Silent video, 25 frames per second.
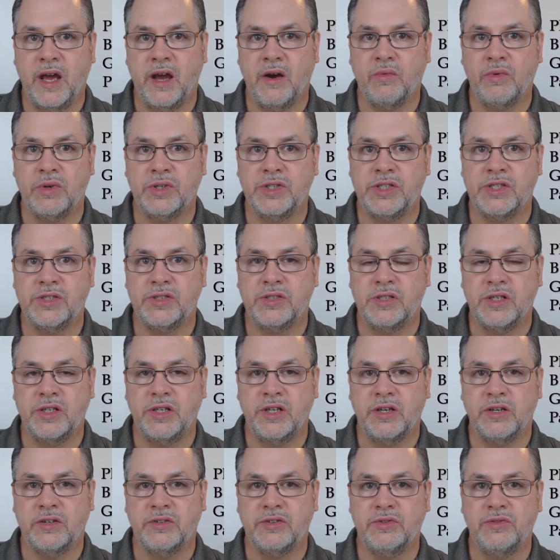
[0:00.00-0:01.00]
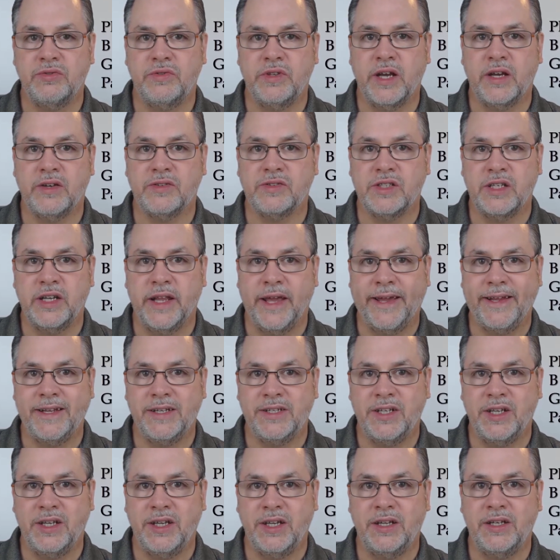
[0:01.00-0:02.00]
now, which is the year
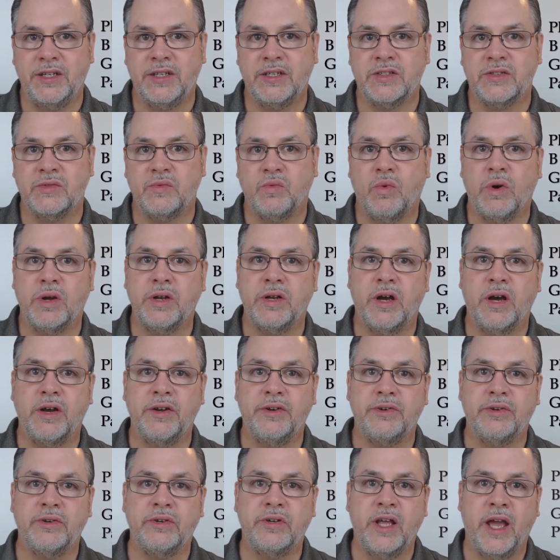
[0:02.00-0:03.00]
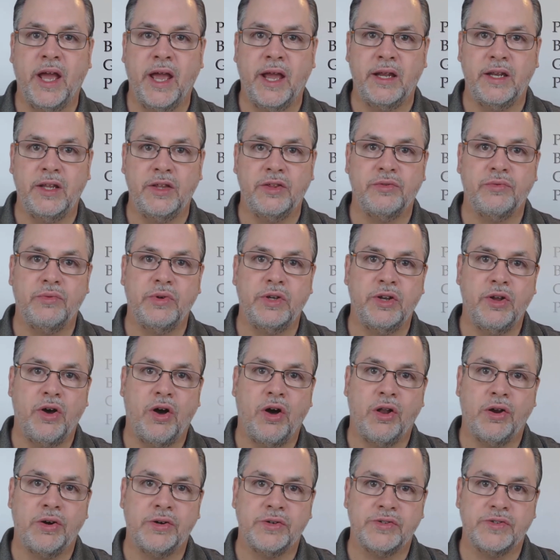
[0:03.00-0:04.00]
2018, is
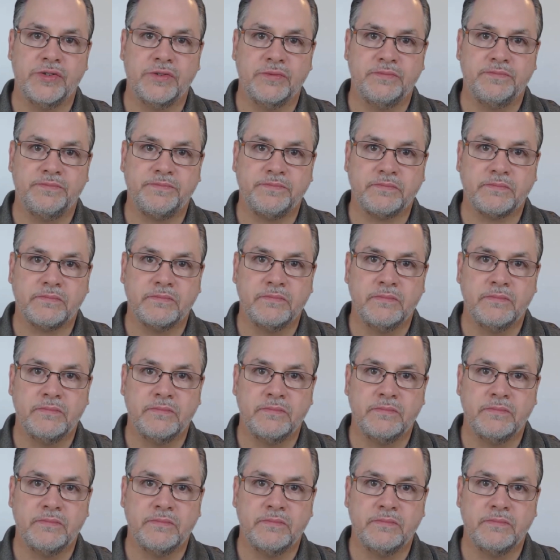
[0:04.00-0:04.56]
$183.